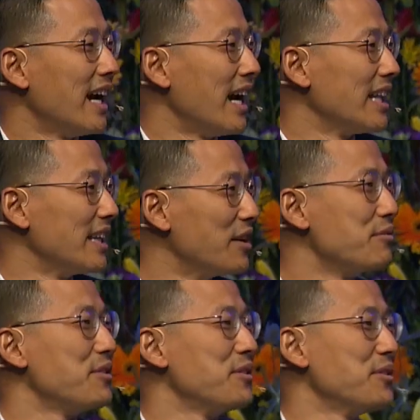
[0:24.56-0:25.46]
"I
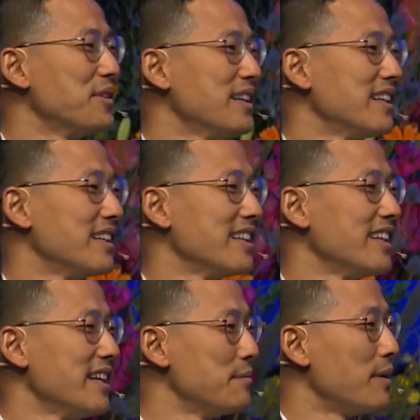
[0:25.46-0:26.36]
love you
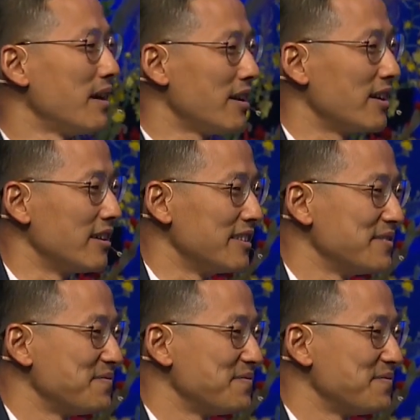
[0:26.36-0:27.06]
in my heart.